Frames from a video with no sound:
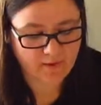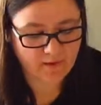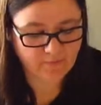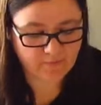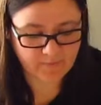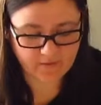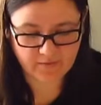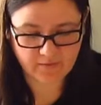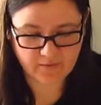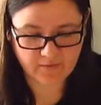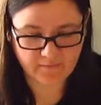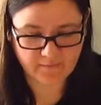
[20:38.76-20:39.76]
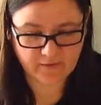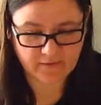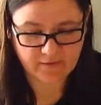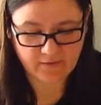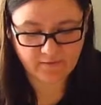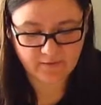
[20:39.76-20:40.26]
of the picture on the front.
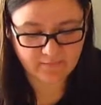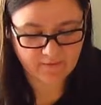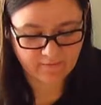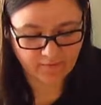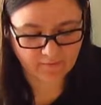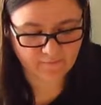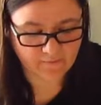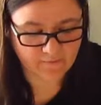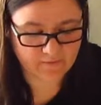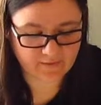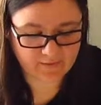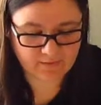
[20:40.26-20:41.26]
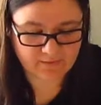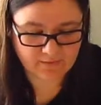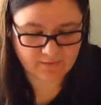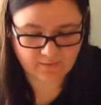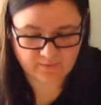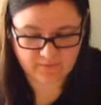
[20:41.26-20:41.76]
I don't think I've ever unfolded this.